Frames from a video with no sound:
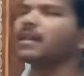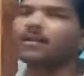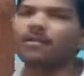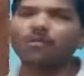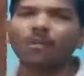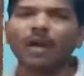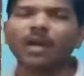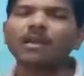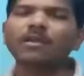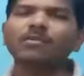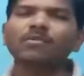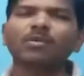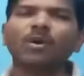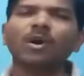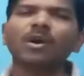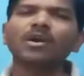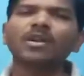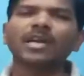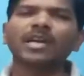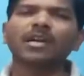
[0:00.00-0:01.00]
why
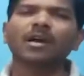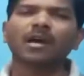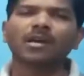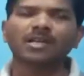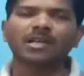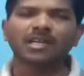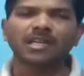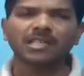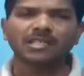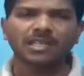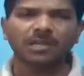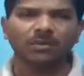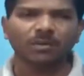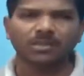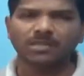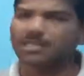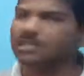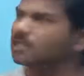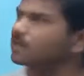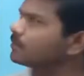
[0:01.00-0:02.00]
World Trade Organization
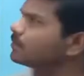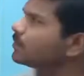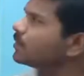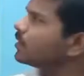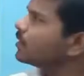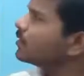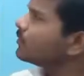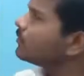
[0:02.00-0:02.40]
was set up?